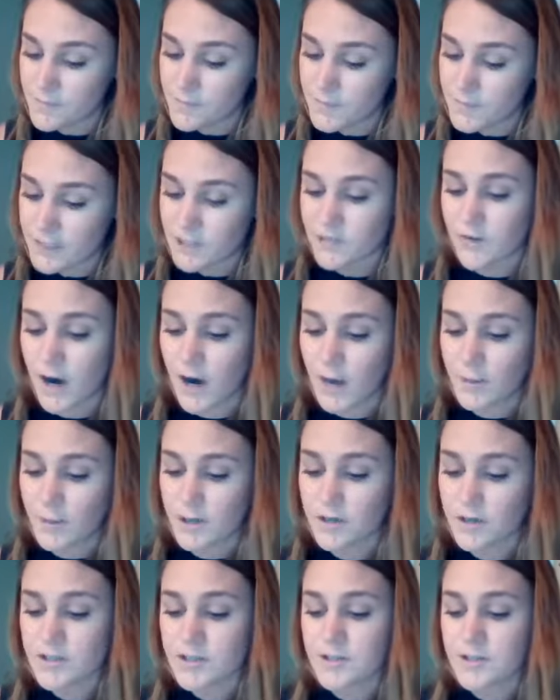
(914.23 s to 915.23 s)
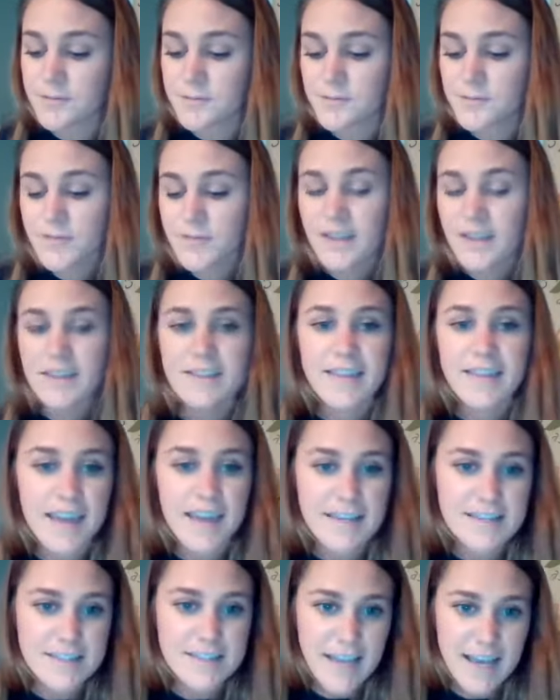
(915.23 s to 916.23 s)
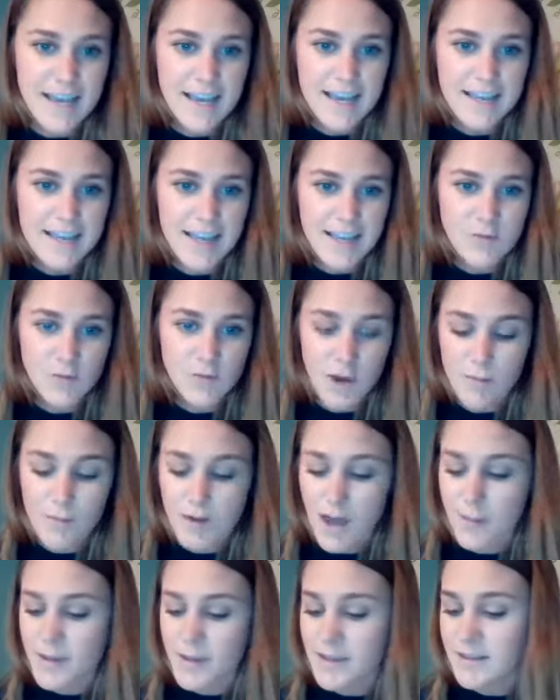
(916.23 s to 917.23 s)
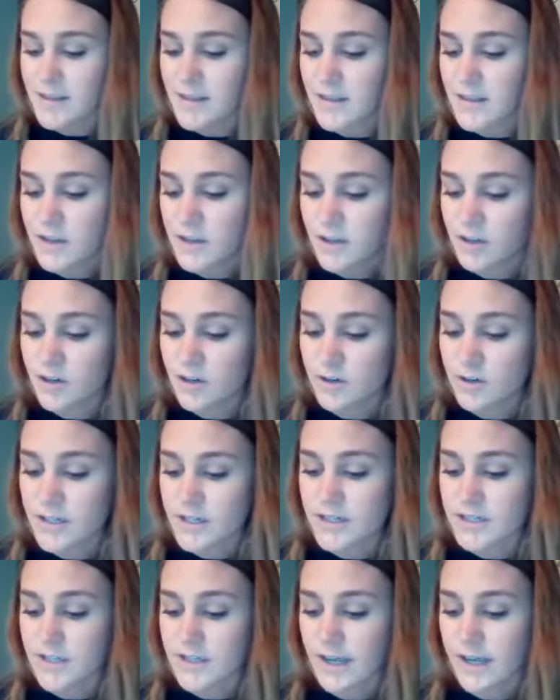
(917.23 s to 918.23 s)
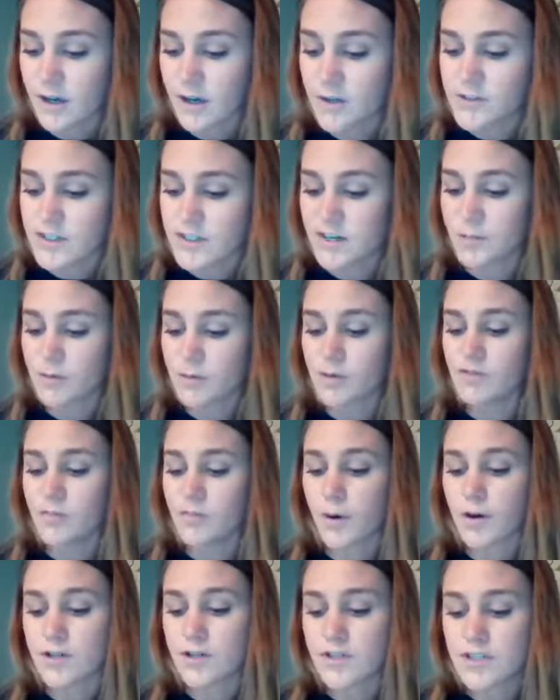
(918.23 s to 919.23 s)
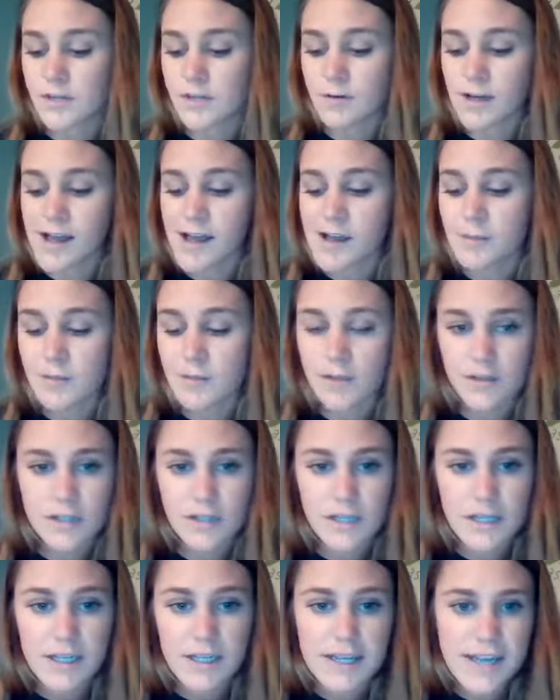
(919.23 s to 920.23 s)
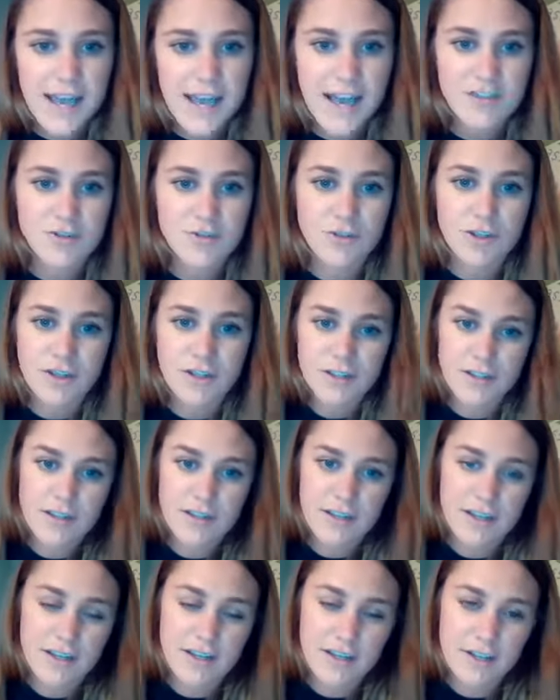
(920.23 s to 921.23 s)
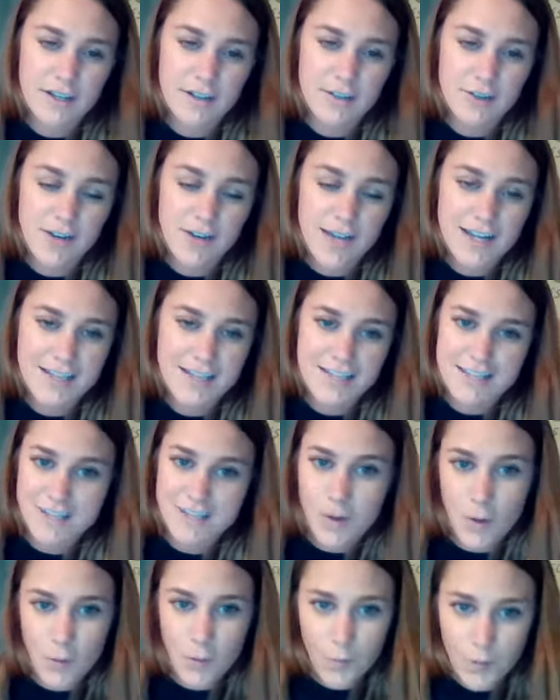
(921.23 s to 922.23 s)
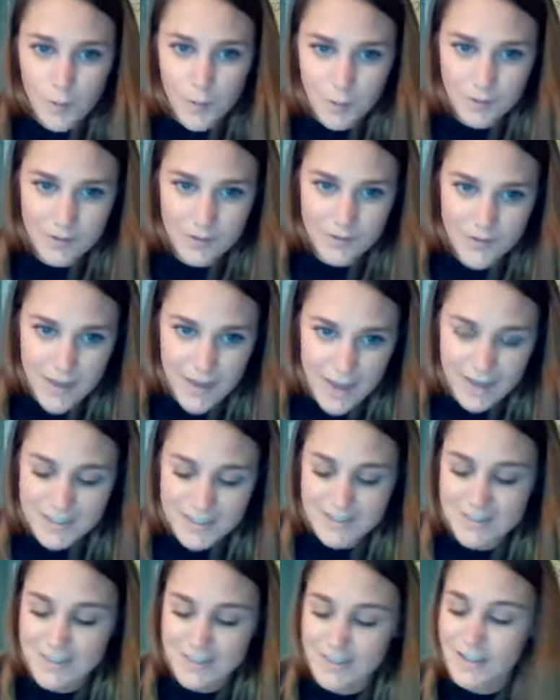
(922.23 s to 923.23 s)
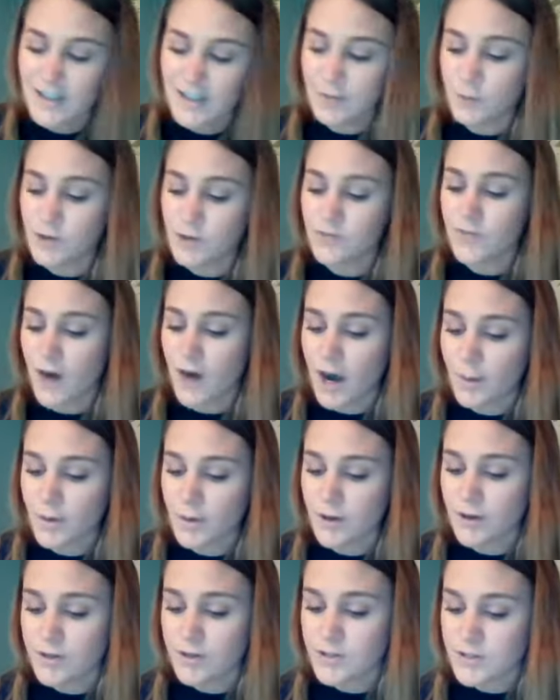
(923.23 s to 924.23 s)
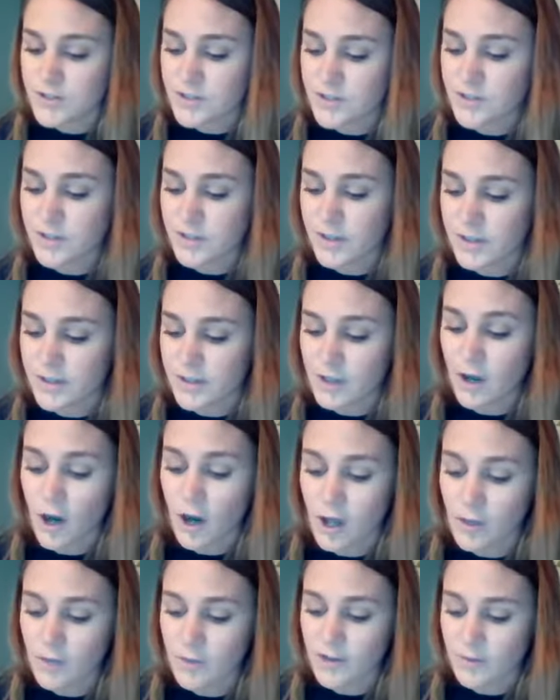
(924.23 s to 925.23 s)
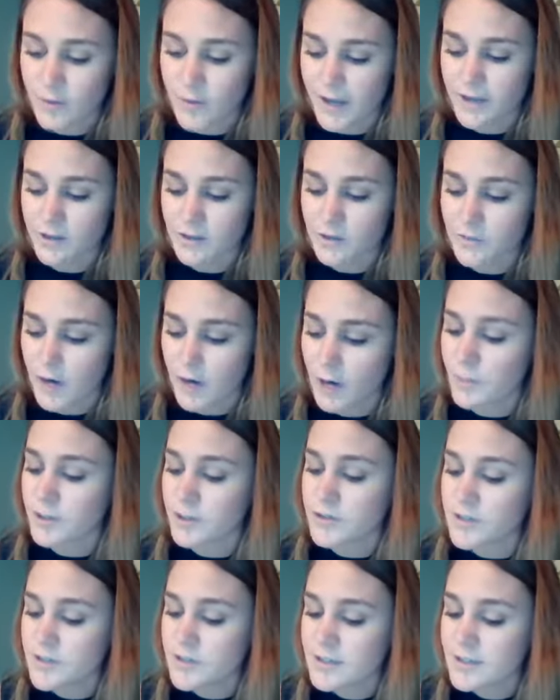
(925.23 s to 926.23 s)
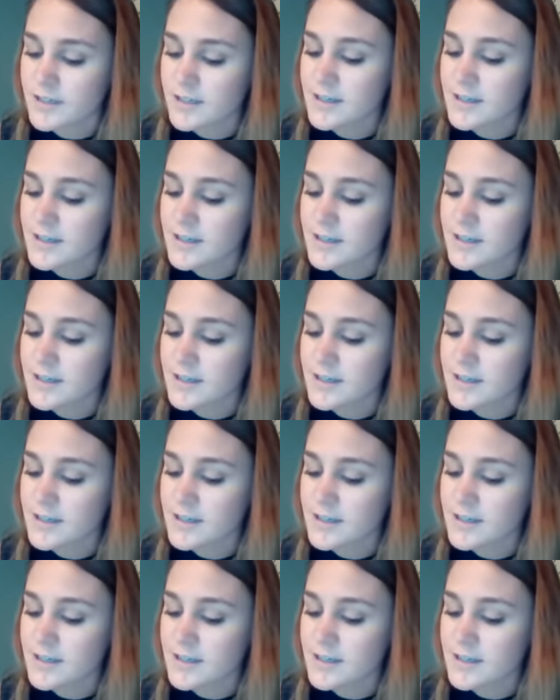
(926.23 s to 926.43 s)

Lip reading: these farmers. They say at Swamp Rabbit that the increased sales and improved purchasing reliability has created this ripple effect with farmers that go all the way back to the farmers.